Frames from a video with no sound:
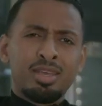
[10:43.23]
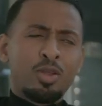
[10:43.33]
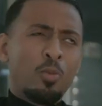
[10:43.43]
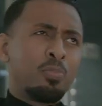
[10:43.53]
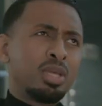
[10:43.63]

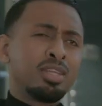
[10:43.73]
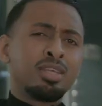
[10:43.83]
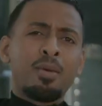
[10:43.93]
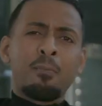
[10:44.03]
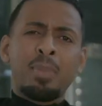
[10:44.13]
you know,
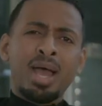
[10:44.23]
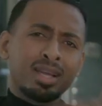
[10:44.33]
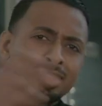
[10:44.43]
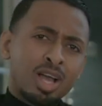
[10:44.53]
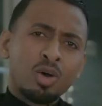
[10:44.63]
being in a
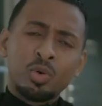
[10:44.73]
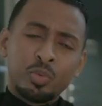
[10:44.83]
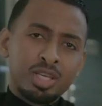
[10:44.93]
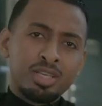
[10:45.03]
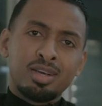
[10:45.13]
packed out
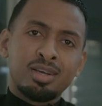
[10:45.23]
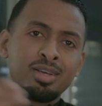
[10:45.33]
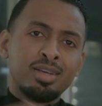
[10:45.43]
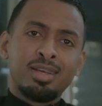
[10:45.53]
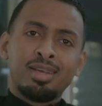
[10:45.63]
arena,